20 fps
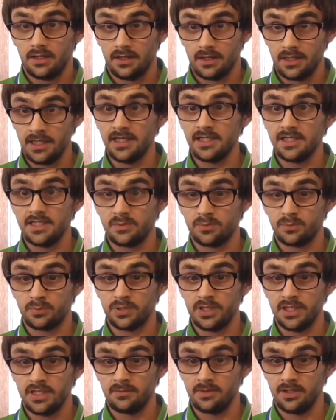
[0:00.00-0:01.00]
That is
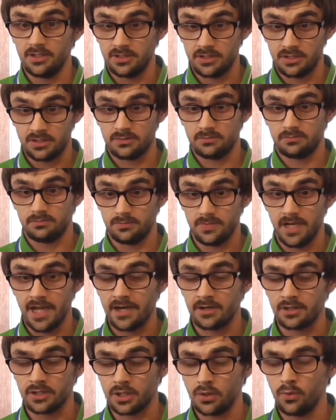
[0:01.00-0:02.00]
pretty much
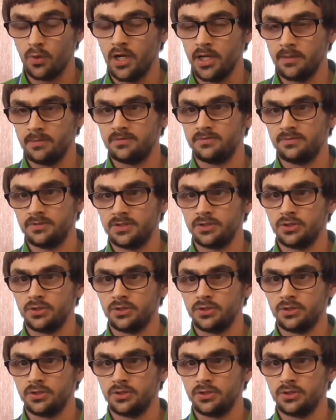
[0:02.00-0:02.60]
a requirement for